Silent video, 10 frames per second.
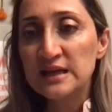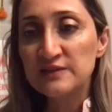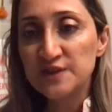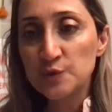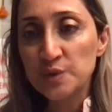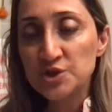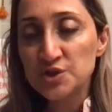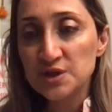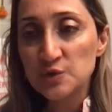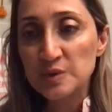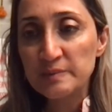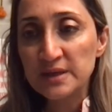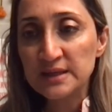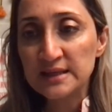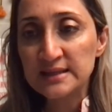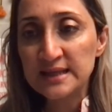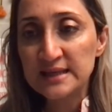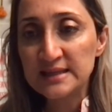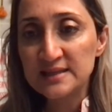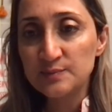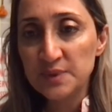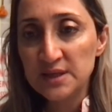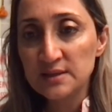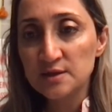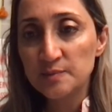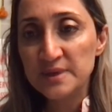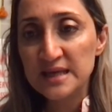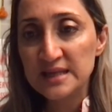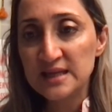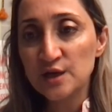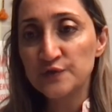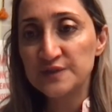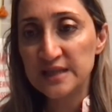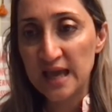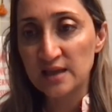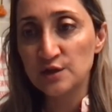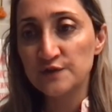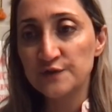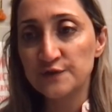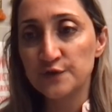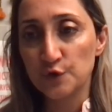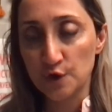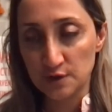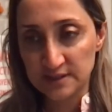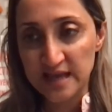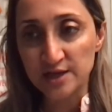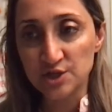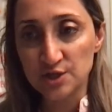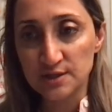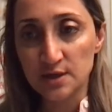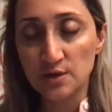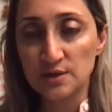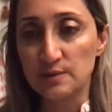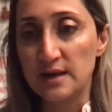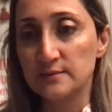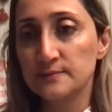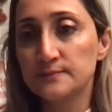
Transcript: if they reach an agreement? And can it be the beginning of the end of uh, sanctions on Iran?"